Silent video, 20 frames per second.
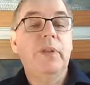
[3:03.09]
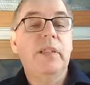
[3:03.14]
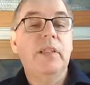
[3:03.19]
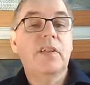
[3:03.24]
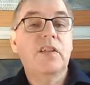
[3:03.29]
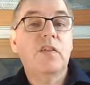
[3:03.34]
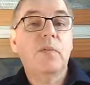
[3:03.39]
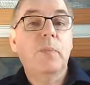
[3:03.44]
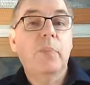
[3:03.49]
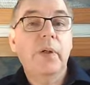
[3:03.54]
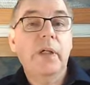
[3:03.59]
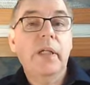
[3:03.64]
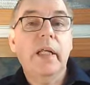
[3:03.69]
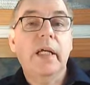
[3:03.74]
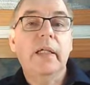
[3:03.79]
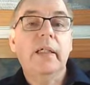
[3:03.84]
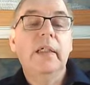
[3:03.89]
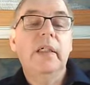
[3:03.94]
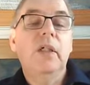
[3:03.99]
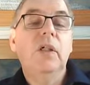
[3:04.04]
the
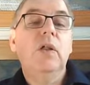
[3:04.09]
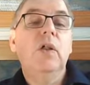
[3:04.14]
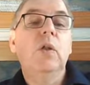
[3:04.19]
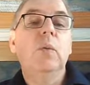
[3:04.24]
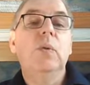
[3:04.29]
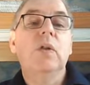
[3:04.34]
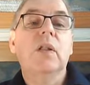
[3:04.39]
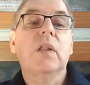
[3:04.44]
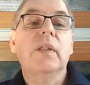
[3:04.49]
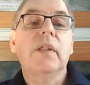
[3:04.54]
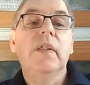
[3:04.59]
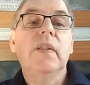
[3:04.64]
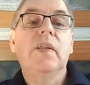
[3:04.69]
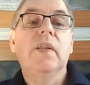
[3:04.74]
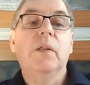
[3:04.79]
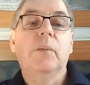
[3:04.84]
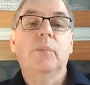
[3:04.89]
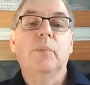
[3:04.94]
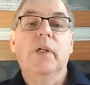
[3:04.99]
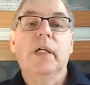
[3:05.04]
Spirit who would lead
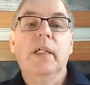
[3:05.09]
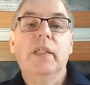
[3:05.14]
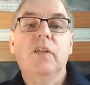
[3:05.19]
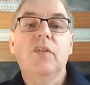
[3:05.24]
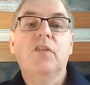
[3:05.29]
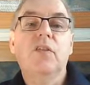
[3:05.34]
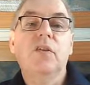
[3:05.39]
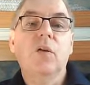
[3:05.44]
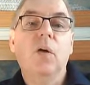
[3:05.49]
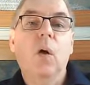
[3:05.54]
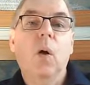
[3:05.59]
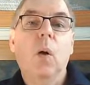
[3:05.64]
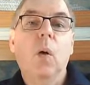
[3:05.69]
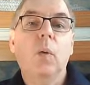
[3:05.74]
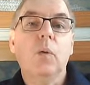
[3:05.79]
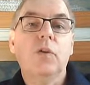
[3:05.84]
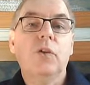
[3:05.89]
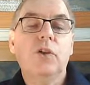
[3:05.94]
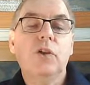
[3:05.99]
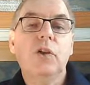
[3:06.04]
them into
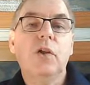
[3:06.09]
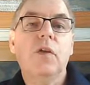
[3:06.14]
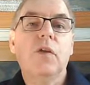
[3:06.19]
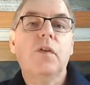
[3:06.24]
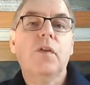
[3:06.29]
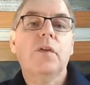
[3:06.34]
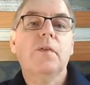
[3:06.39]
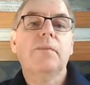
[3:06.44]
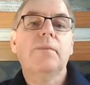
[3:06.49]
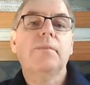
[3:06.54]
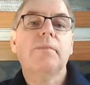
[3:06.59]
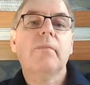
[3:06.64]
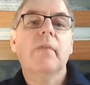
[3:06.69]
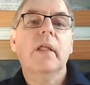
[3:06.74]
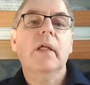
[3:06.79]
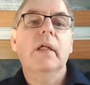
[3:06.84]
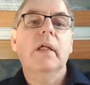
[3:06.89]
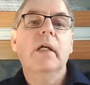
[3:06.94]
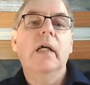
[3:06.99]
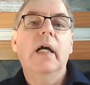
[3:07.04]
all truth.
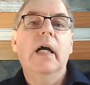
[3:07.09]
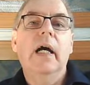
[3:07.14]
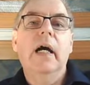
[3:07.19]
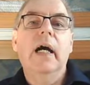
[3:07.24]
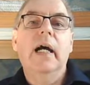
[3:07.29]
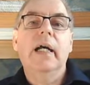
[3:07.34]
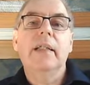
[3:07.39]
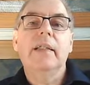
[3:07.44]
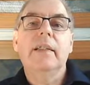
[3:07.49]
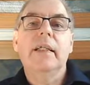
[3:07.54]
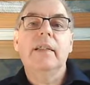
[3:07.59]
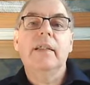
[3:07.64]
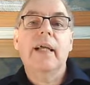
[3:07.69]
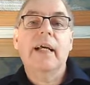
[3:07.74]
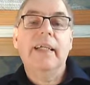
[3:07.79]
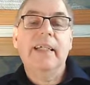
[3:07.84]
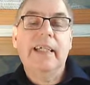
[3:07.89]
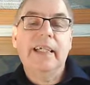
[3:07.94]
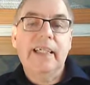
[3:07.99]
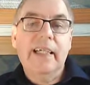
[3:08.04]
And, and
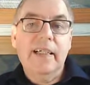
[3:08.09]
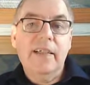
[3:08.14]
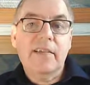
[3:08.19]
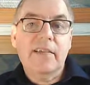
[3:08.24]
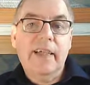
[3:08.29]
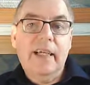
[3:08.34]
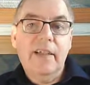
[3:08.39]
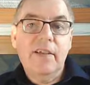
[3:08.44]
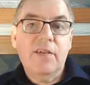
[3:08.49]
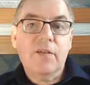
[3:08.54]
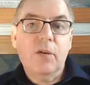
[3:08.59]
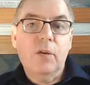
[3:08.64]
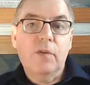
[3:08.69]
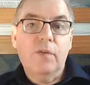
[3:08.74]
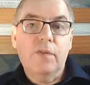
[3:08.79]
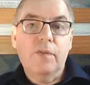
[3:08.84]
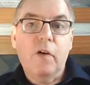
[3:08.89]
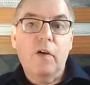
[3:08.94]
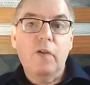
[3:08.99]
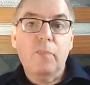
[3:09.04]
that you get that sense of,
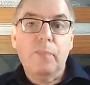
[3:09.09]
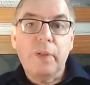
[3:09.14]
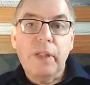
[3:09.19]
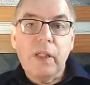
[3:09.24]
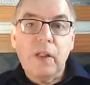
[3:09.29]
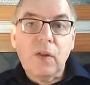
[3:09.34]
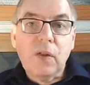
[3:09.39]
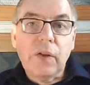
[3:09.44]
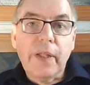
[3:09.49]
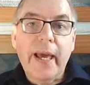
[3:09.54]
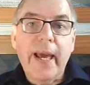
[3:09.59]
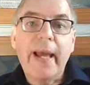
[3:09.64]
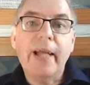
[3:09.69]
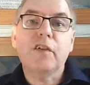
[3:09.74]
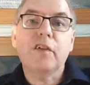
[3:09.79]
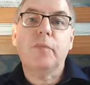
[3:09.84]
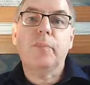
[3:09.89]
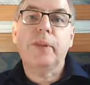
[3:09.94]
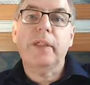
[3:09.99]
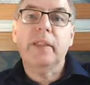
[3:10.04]
of being led,
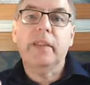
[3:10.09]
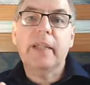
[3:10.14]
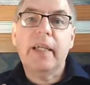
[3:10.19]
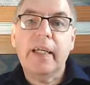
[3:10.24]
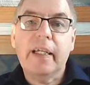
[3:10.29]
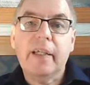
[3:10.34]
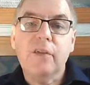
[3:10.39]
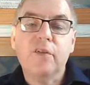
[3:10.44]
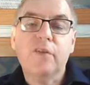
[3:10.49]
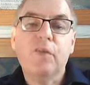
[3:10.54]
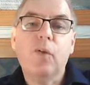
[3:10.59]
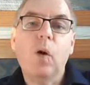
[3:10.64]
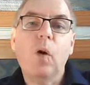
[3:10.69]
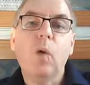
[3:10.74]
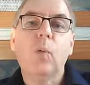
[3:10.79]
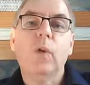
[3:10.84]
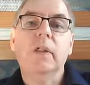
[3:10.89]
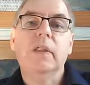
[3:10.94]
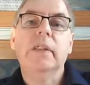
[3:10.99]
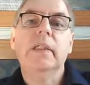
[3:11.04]
of being taken
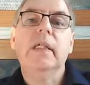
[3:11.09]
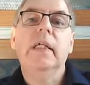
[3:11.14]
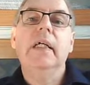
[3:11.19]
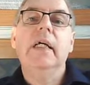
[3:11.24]
forward.